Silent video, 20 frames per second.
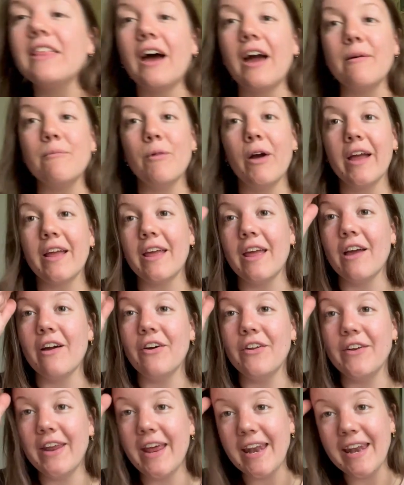I'm working
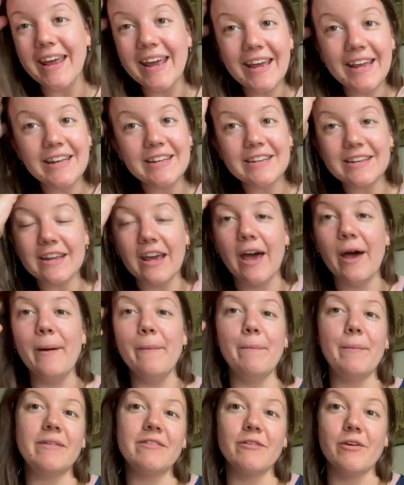on in it.
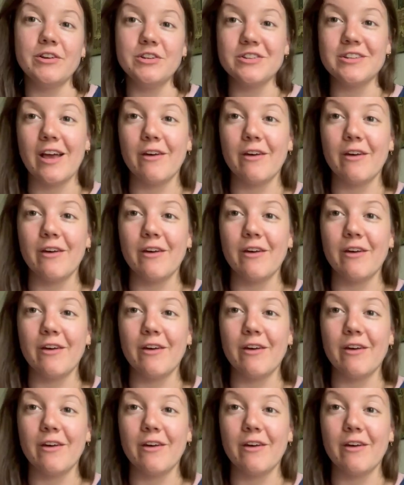So I just